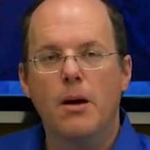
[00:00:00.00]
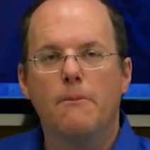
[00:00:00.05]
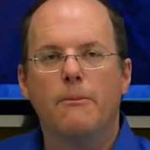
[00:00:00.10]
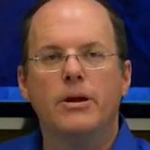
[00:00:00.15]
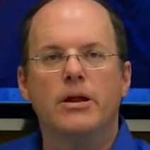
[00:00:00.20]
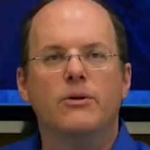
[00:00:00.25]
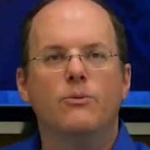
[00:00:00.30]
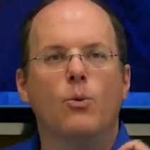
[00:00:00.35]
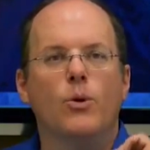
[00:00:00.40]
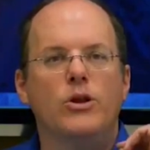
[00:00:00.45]

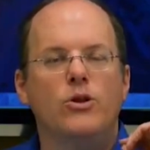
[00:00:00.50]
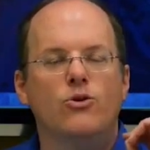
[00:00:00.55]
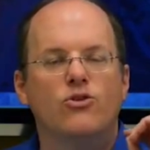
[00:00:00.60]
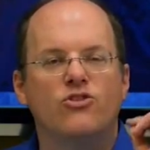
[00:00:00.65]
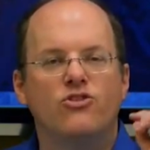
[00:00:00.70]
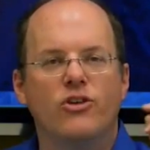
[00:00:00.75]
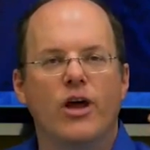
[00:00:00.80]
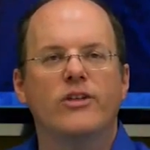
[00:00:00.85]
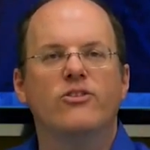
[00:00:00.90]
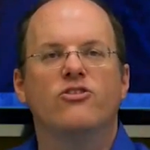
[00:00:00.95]
But when you
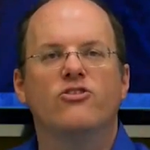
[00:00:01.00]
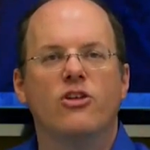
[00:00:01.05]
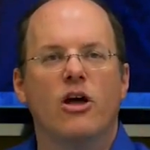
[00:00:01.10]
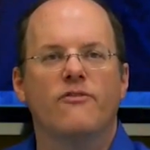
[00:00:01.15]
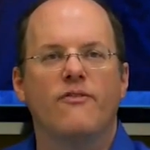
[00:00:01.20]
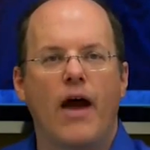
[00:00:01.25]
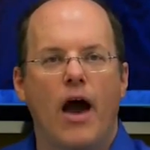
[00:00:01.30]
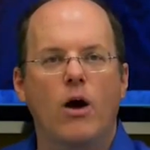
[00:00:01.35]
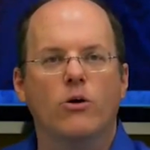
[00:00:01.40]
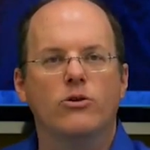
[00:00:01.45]
send
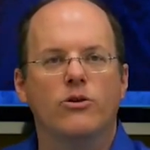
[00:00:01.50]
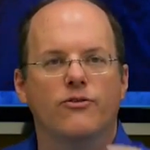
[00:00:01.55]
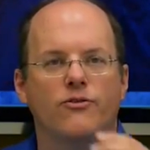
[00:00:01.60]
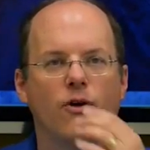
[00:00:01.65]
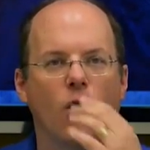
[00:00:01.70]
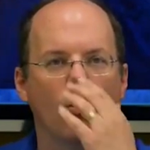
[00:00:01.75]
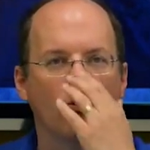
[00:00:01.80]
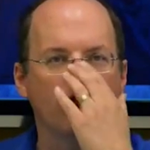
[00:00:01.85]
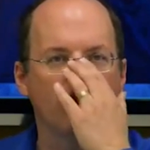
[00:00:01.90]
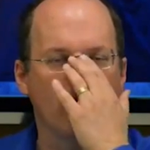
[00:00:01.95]
stuff out to
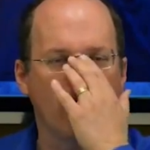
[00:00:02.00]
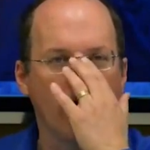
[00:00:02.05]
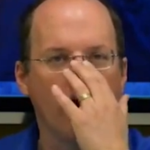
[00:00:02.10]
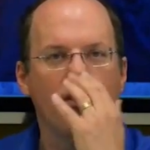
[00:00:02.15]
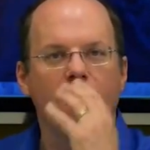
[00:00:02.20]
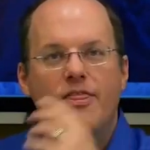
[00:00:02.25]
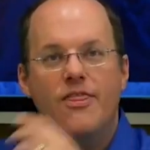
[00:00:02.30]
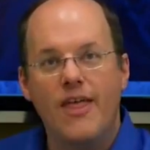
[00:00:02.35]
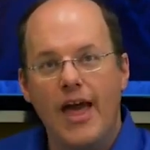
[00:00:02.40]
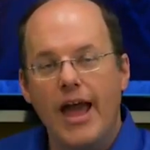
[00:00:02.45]
folks,
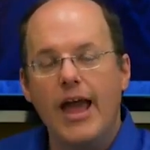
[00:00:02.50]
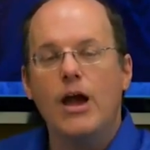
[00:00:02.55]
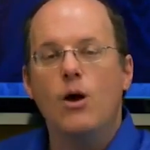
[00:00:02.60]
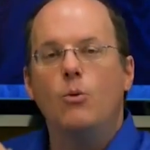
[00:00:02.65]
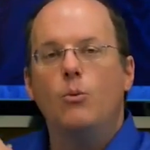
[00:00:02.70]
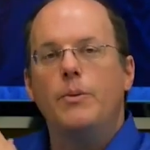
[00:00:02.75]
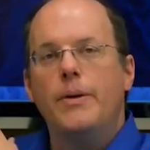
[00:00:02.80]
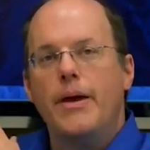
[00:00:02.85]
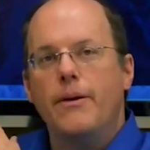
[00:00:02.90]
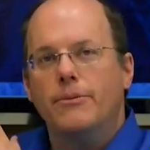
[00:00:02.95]
they
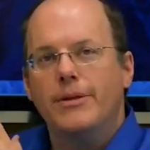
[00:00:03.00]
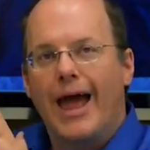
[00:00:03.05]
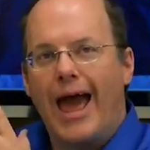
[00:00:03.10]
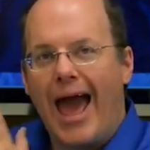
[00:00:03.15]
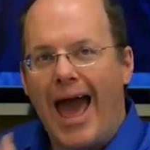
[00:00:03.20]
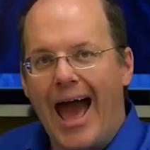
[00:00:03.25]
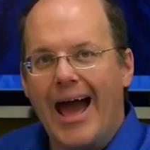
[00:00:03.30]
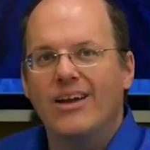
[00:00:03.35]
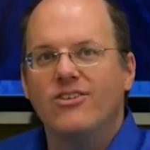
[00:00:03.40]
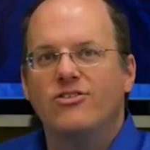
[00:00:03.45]
will be able
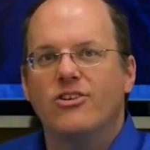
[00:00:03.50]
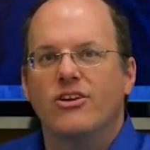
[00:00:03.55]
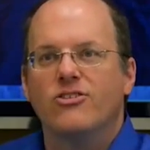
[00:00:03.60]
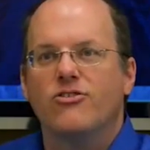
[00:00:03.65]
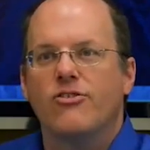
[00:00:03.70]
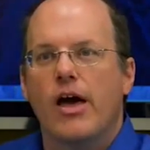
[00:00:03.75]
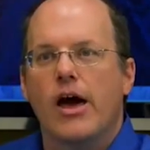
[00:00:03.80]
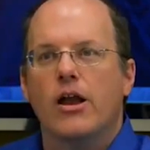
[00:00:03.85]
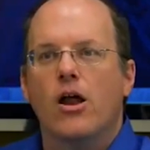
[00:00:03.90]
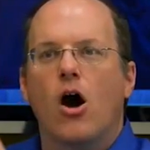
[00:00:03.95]
to
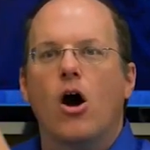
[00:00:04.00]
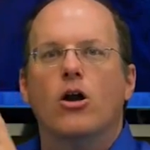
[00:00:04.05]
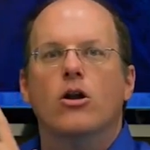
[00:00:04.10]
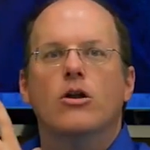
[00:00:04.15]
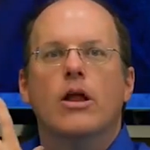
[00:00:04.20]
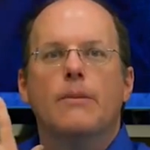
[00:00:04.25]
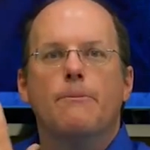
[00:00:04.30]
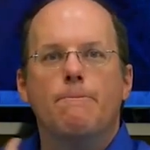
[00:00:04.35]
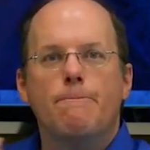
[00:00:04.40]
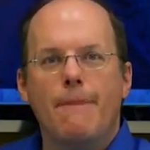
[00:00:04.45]
access that
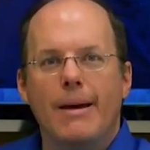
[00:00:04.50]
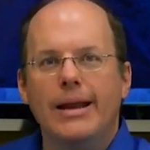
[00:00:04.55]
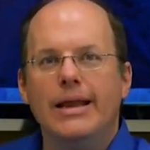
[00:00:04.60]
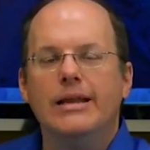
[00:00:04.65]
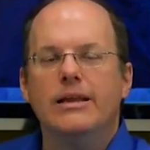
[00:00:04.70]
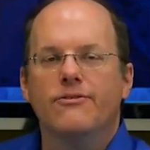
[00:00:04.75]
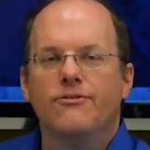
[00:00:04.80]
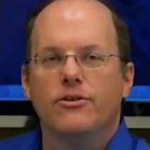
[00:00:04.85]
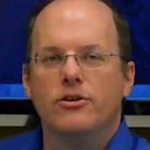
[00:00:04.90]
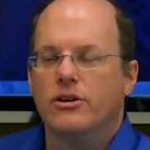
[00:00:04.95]
on
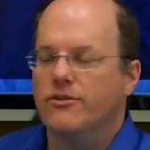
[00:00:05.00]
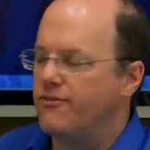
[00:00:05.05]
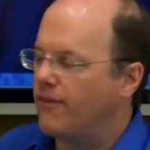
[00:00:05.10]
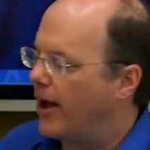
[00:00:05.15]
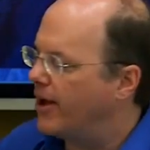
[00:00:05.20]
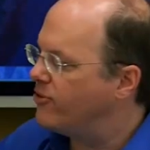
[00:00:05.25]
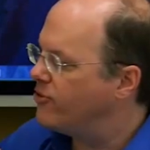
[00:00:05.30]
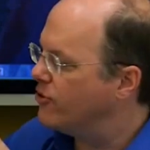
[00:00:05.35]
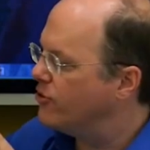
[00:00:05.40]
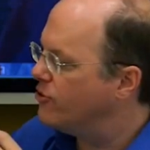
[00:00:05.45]
many different
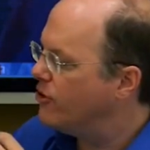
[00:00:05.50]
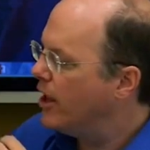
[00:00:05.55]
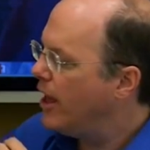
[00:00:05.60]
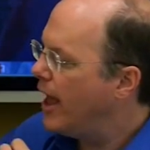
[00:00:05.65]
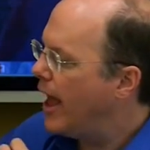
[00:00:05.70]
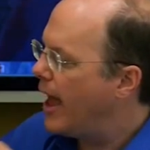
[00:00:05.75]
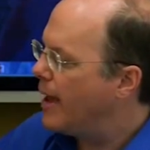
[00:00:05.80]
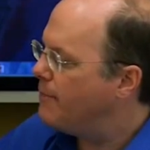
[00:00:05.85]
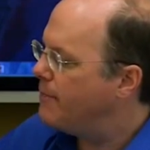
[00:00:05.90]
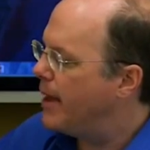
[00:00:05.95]
devices
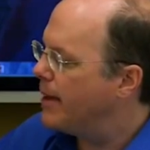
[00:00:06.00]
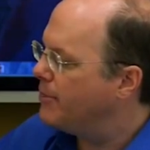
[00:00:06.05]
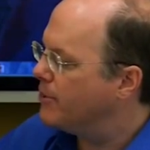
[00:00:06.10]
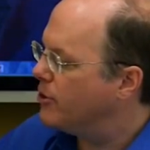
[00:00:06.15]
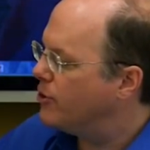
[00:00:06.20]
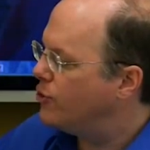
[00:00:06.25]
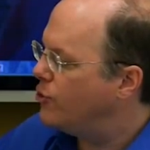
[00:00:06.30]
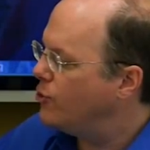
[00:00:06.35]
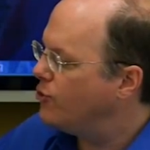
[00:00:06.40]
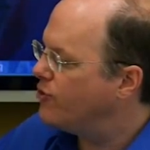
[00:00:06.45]
and be
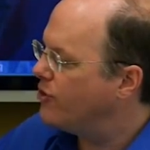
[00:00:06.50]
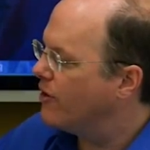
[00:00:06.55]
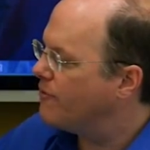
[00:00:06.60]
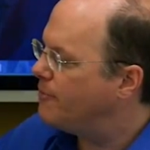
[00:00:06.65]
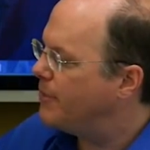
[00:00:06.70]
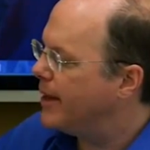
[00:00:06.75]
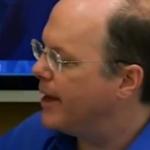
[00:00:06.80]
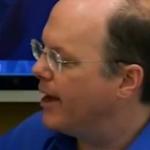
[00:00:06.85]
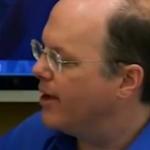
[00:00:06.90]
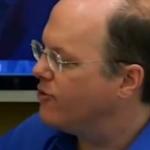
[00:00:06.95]
able to do
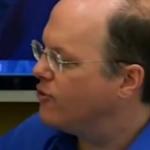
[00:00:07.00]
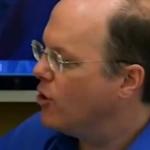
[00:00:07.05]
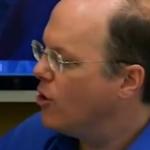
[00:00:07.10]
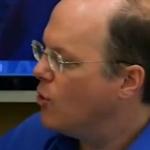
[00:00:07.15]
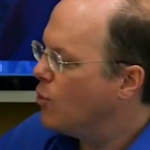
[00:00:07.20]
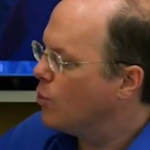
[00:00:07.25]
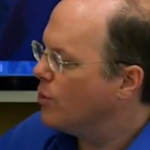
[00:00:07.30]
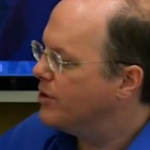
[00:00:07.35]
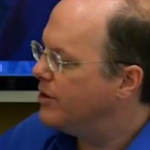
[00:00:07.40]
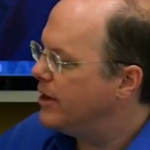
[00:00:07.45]
stuff, because
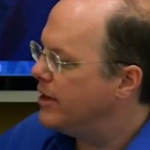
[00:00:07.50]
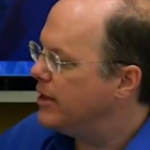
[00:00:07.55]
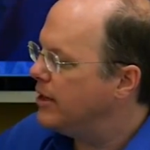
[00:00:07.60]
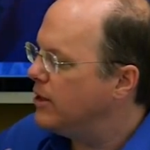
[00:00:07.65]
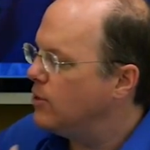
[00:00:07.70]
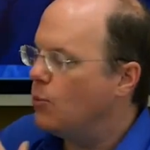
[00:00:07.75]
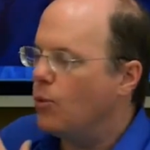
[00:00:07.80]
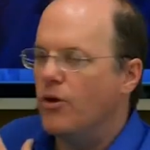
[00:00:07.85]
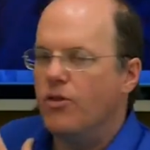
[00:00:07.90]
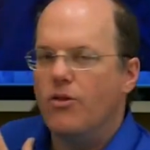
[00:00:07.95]
we're
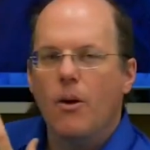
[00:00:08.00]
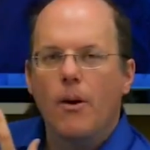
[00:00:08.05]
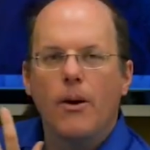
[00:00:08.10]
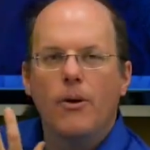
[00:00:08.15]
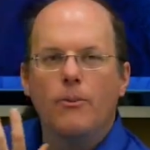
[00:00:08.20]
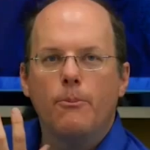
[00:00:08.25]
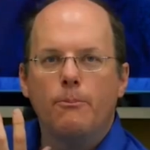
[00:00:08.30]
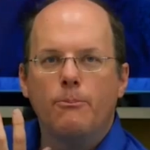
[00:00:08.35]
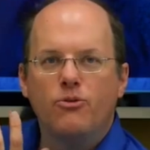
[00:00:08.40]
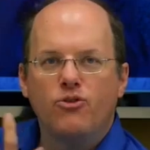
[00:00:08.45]
dealing with
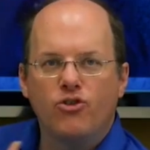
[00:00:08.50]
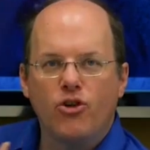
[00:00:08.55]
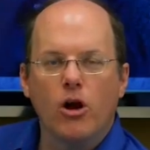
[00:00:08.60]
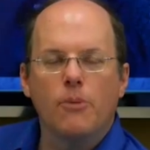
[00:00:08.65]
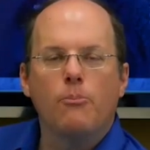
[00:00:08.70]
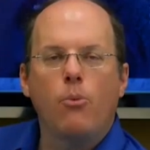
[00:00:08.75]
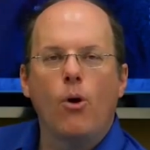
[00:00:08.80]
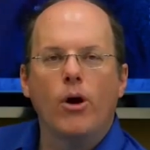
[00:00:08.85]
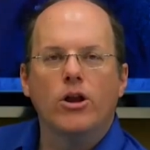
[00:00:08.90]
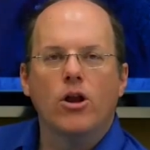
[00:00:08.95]

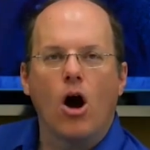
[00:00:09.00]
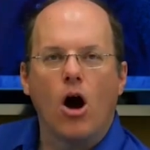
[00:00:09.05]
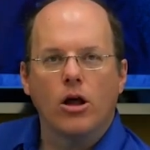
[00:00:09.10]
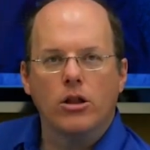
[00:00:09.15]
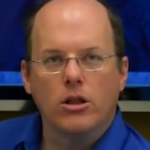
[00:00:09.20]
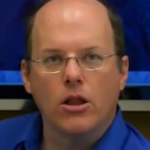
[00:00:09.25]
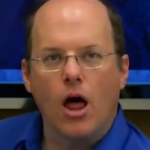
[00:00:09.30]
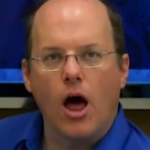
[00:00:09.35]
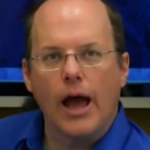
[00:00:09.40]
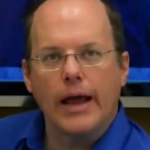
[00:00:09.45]
SharePoint
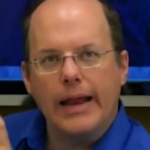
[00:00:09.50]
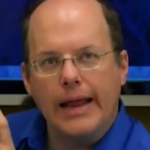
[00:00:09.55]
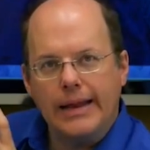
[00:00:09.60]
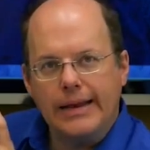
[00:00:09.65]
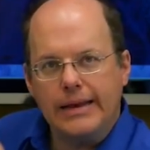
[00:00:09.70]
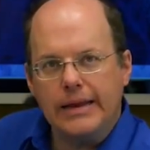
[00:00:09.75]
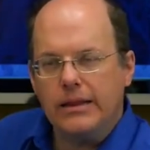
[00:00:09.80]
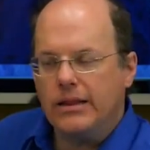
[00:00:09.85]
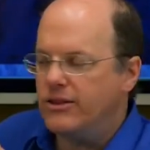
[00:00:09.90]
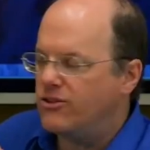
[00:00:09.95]
Online
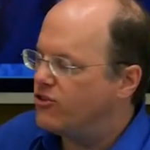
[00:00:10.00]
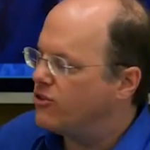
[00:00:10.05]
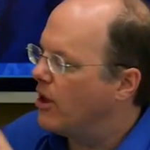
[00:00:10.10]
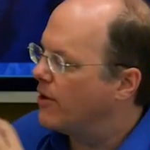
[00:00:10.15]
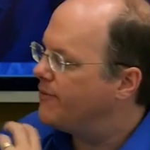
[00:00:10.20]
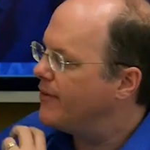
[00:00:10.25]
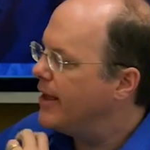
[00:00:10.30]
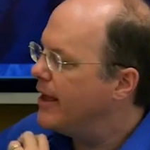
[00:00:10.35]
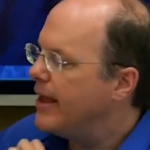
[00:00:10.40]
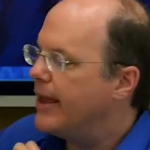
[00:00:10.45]
and dealing
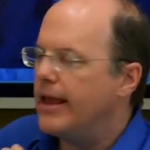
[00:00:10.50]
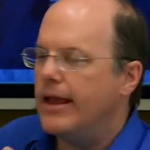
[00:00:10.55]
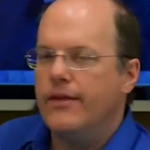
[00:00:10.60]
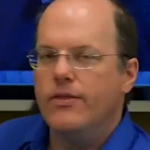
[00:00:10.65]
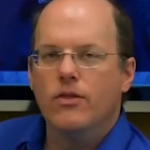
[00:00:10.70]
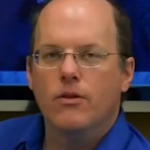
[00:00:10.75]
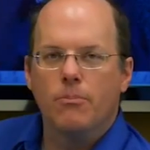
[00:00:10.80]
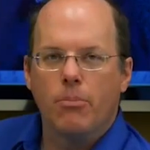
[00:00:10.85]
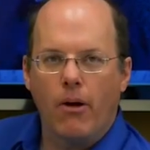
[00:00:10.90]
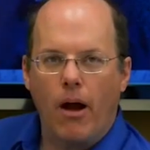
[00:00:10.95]
stuff
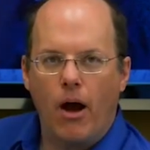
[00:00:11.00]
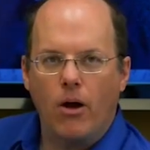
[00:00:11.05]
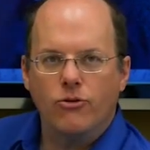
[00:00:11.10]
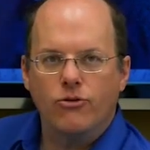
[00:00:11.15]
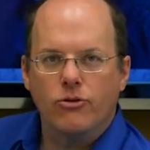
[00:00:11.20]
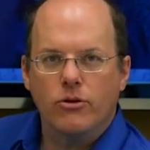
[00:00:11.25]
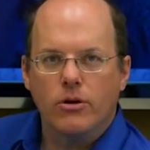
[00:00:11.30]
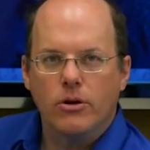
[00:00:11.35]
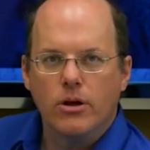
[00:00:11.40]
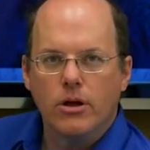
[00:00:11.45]
in the
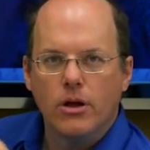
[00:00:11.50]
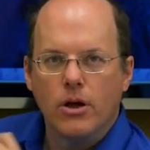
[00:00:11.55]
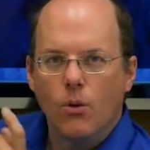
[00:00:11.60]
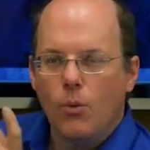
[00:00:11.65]
browser.